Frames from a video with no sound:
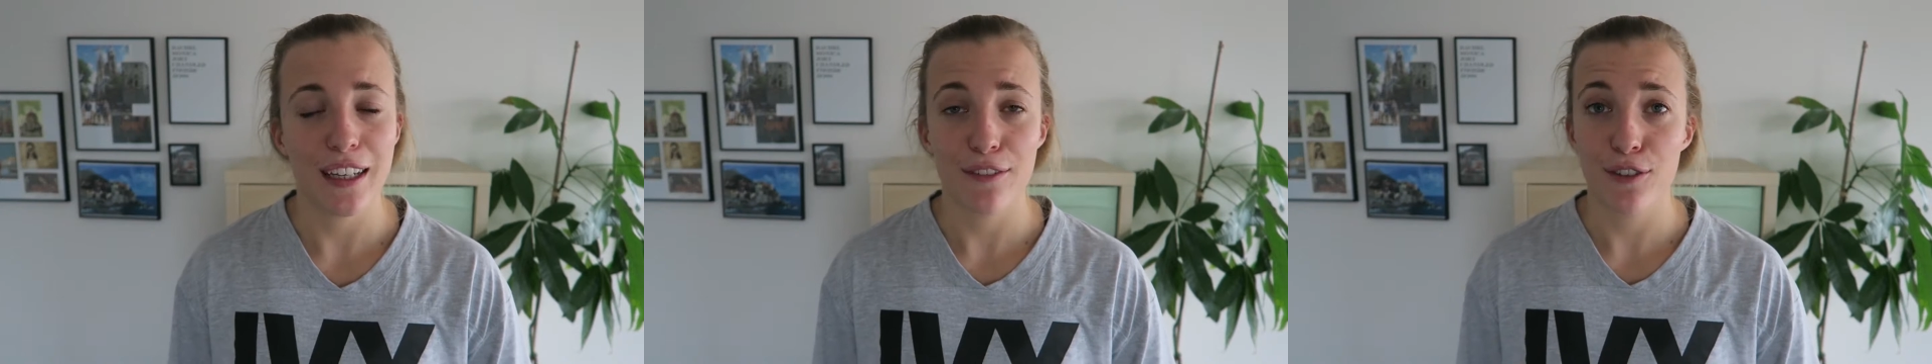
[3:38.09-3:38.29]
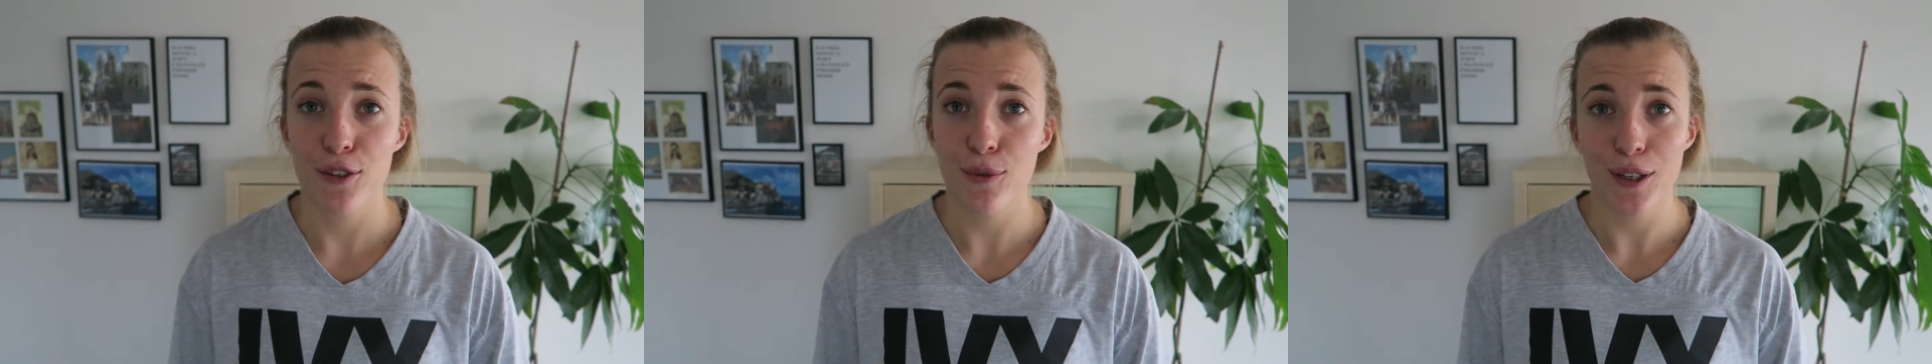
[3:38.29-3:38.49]

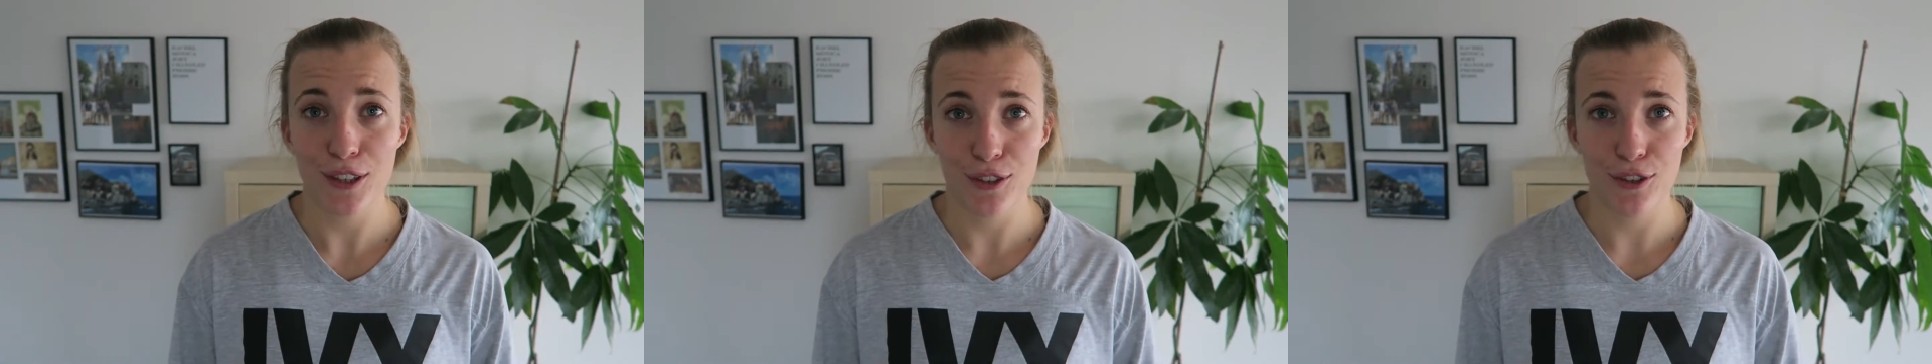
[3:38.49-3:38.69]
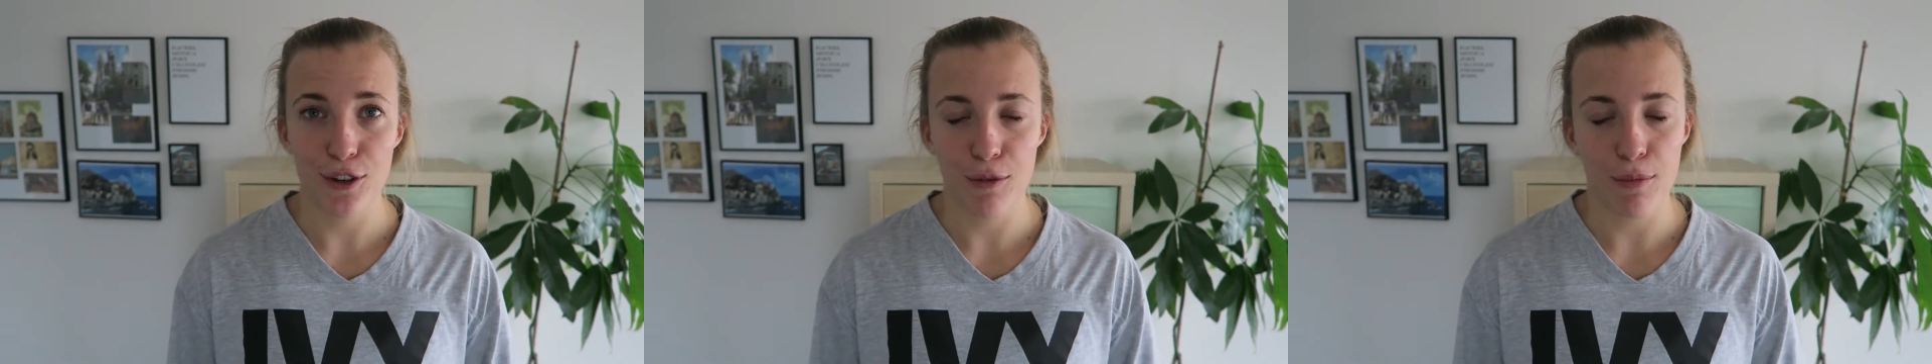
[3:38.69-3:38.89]
if you
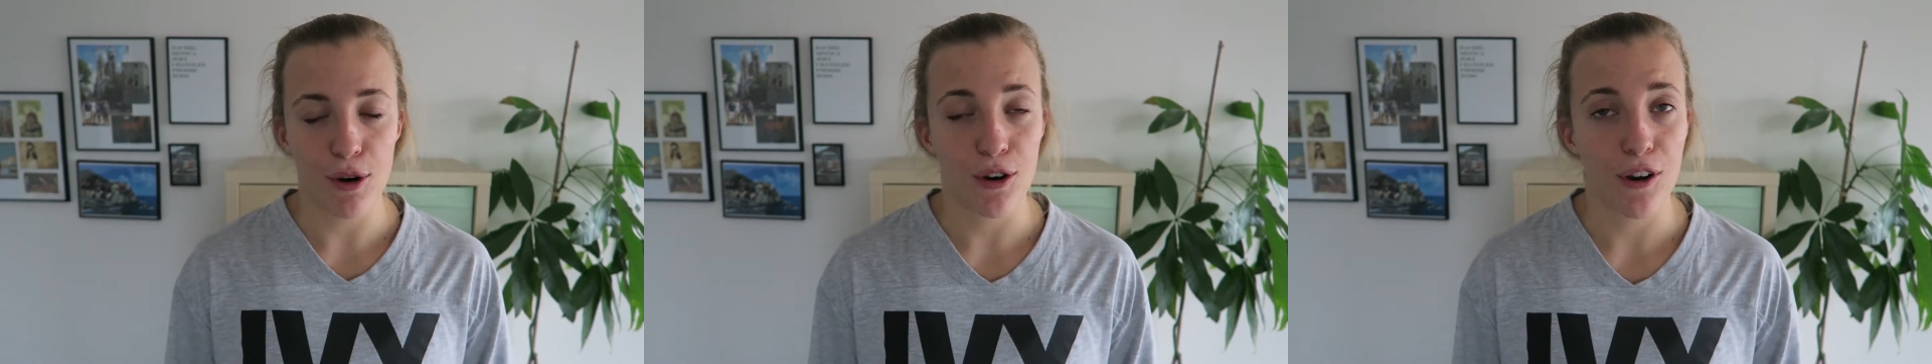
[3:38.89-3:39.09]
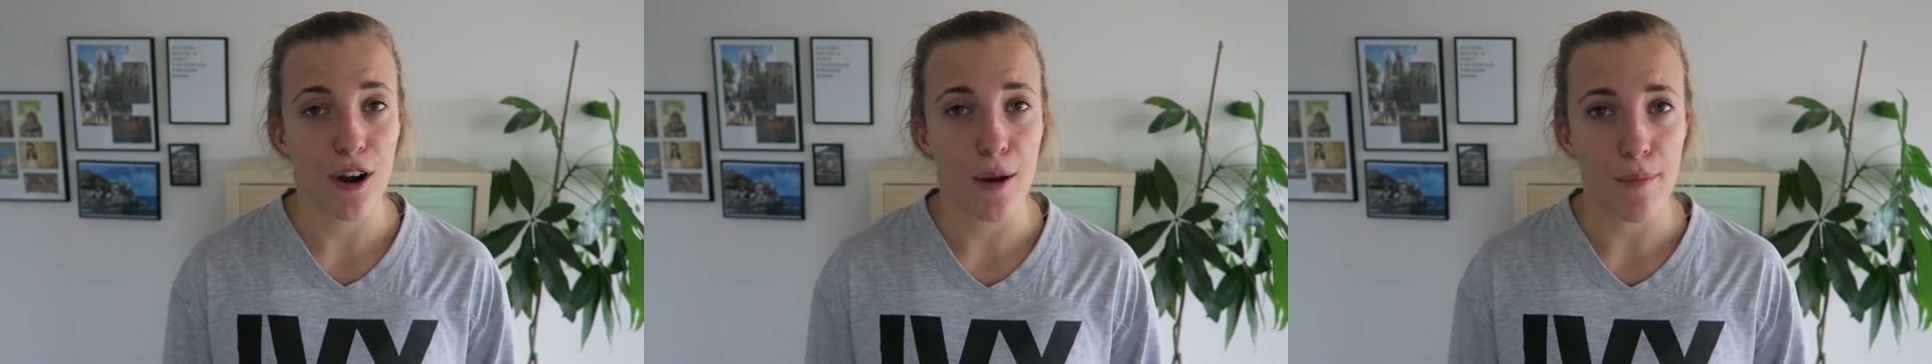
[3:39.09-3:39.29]
want to know
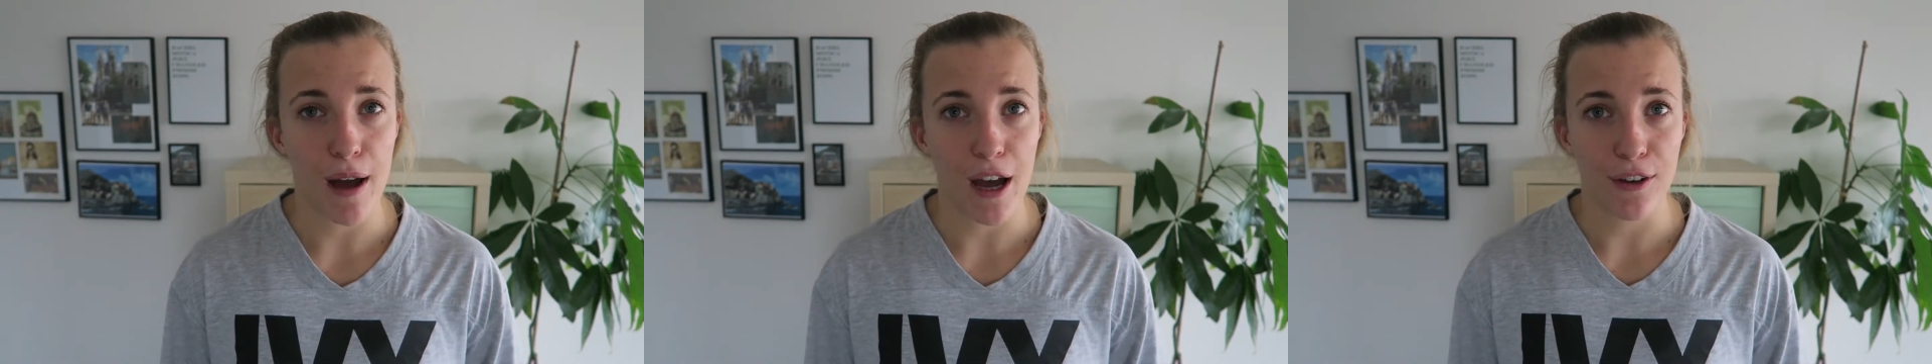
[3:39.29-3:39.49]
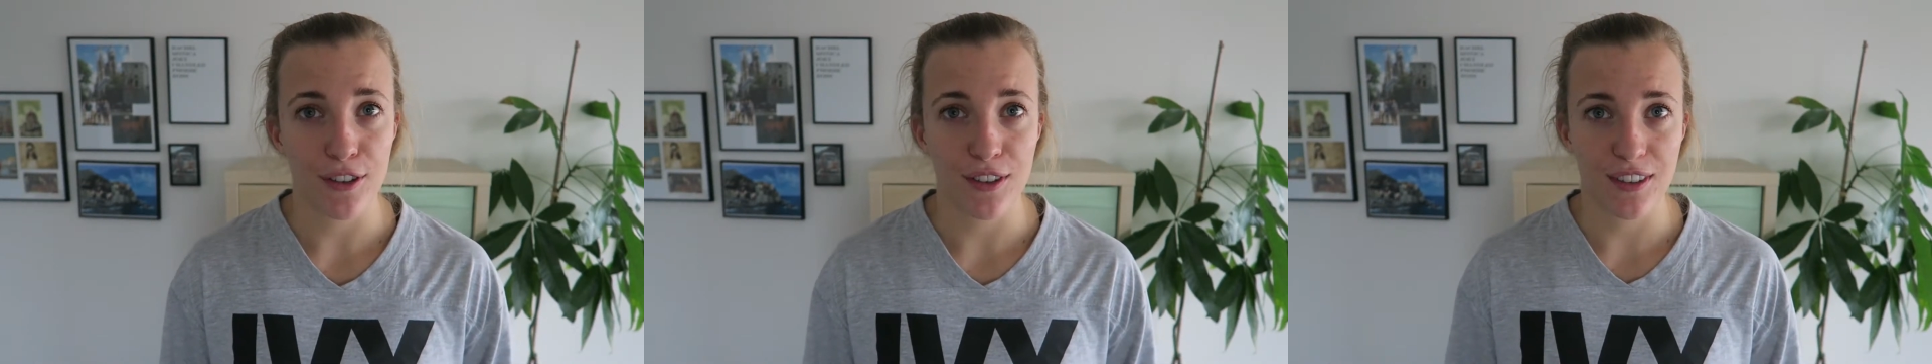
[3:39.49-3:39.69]
more
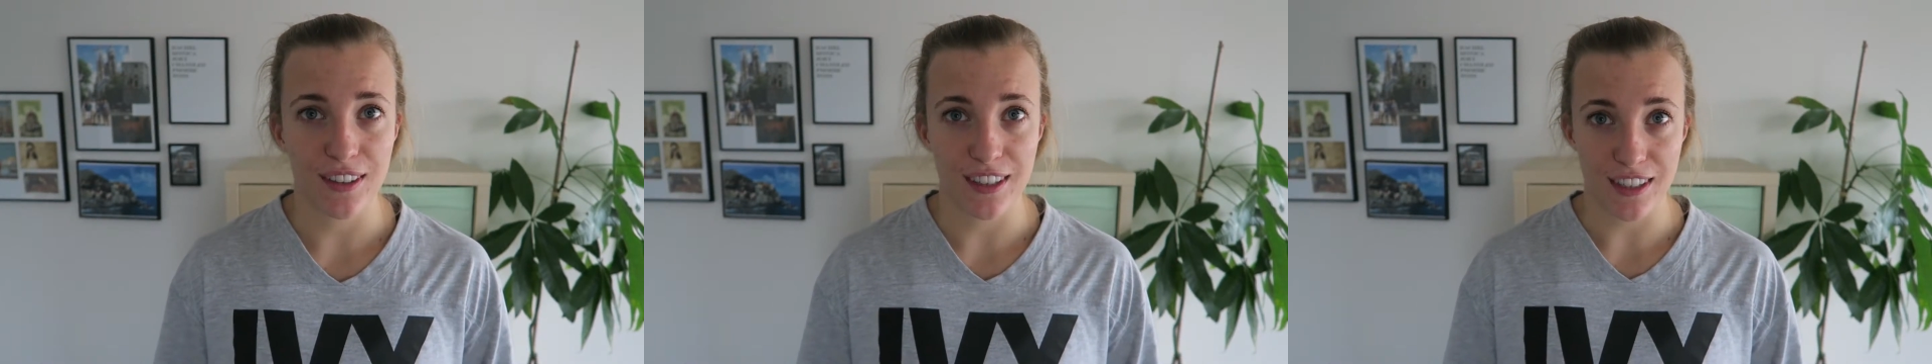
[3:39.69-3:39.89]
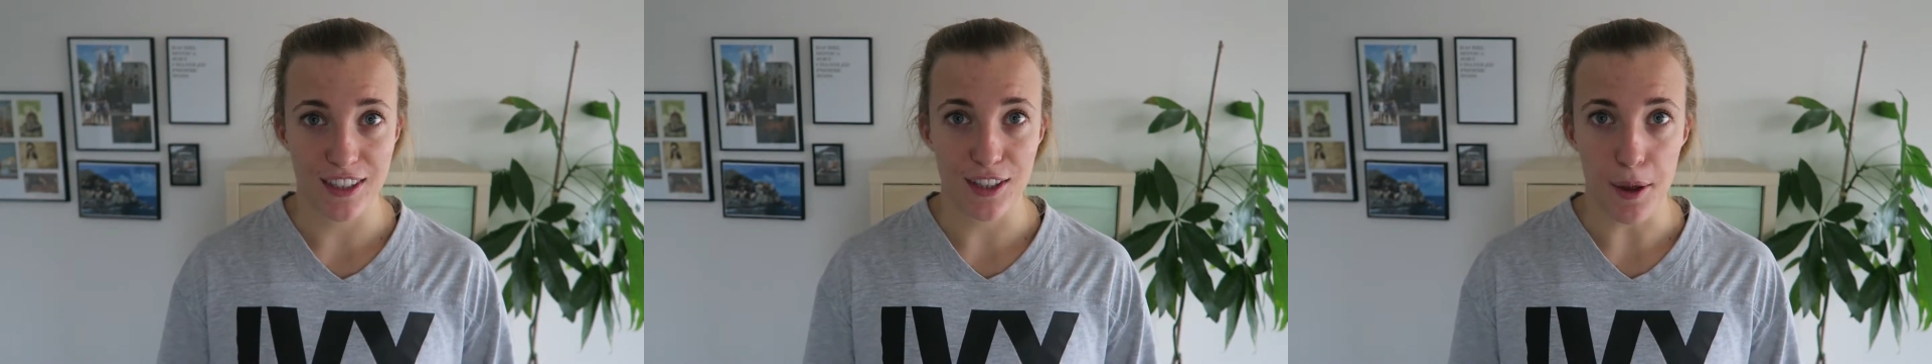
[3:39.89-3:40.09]

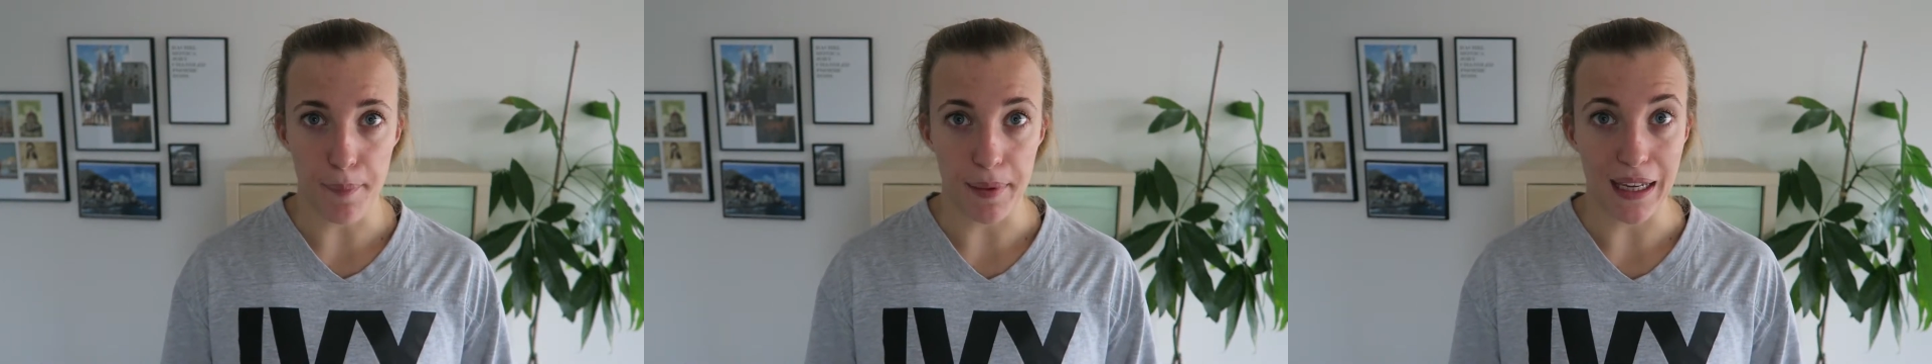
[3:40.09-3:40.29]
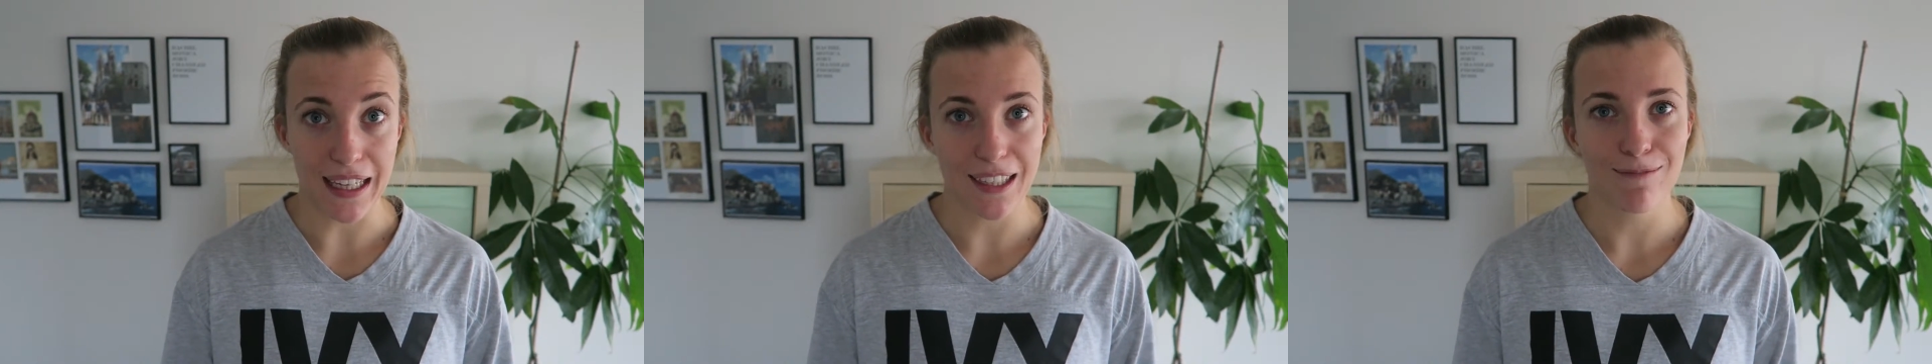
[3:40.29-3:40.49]
about this
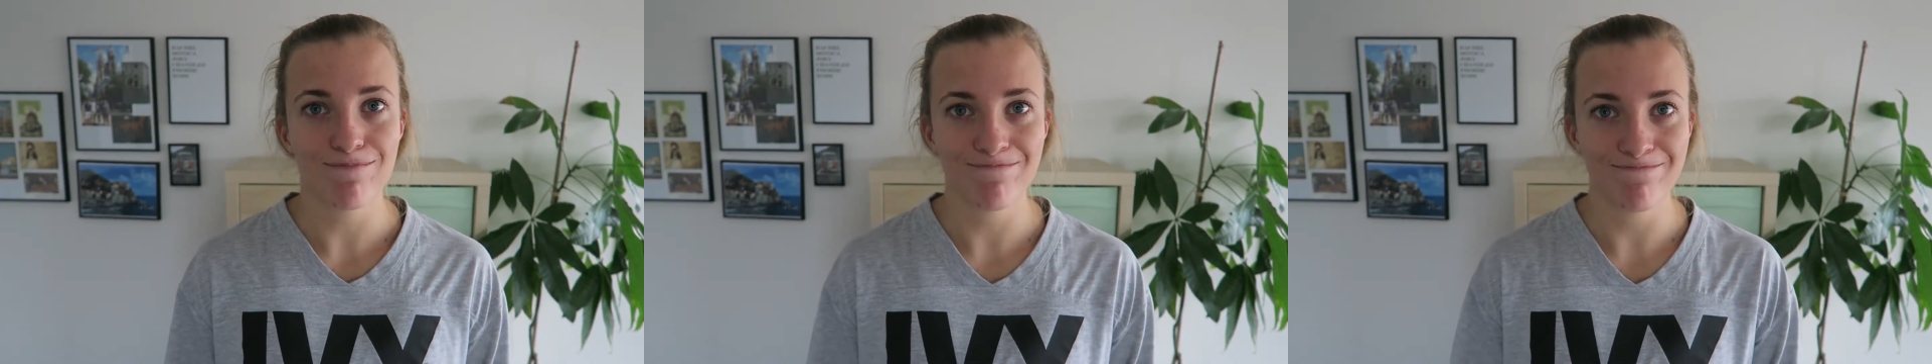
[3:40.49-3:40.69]
topic.